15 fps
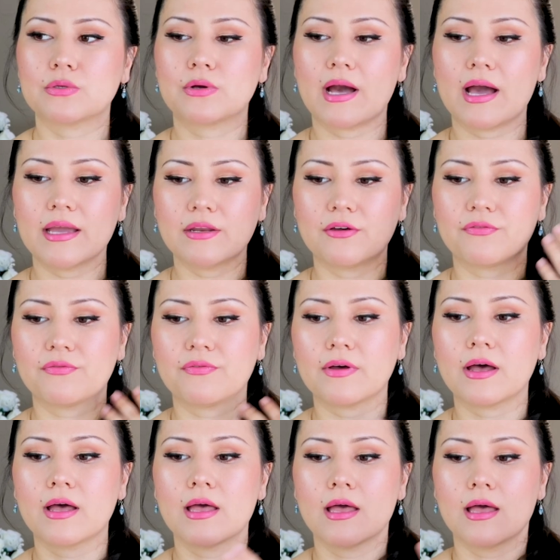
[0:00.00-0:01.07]
to kind of
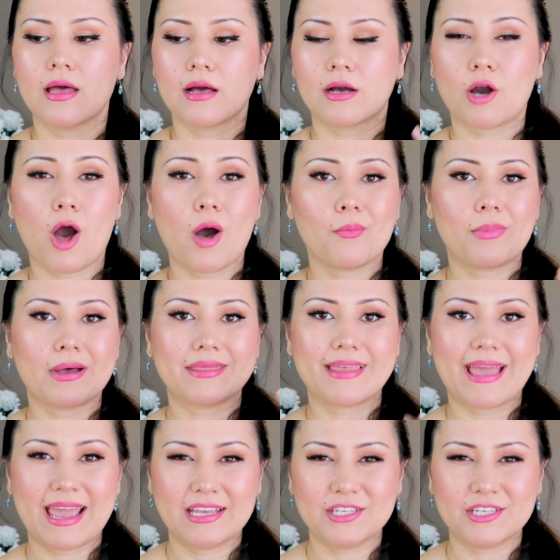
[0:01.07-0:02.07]
combat the